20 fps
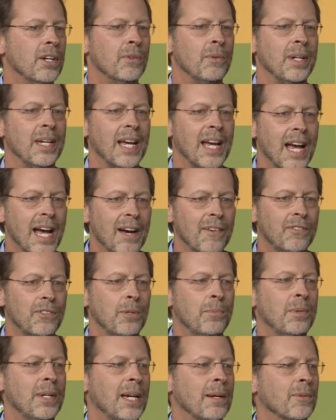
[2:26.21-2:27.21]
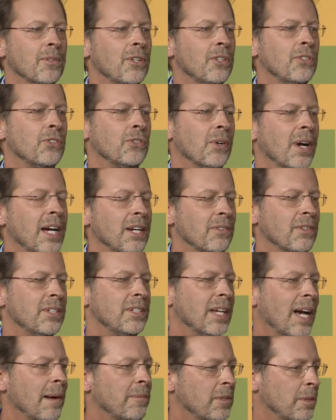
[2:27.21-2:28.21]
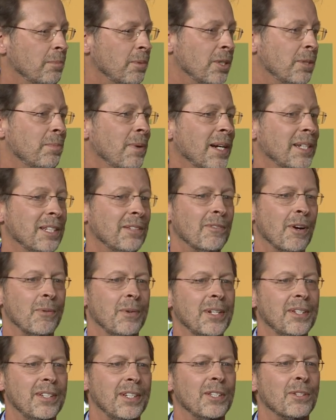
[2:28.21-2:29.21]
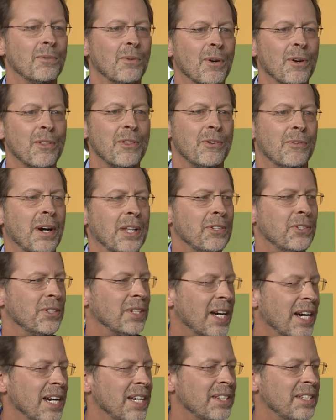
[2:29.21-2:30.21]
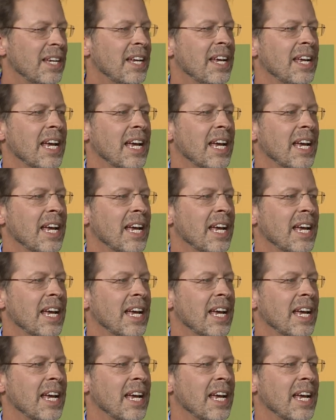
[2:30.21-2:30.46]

we have to be able to try to adopt a perspective where we see the world through others' eyes